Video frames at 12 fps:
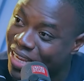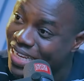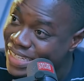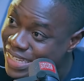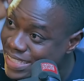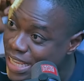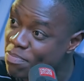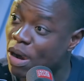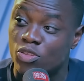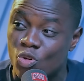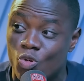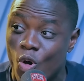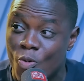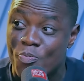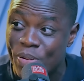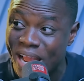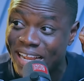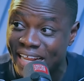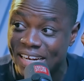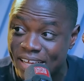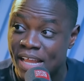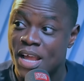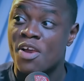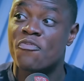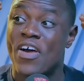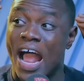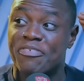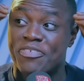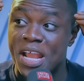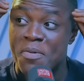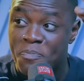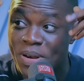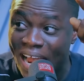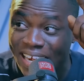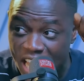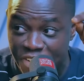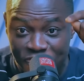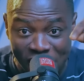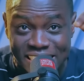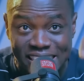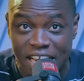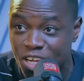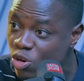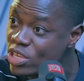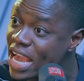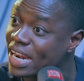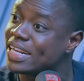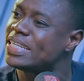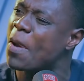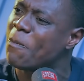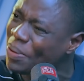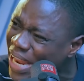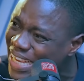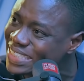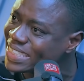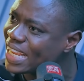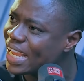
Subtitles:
break in December. To call break. For a game brand, you can send you here. The pledge.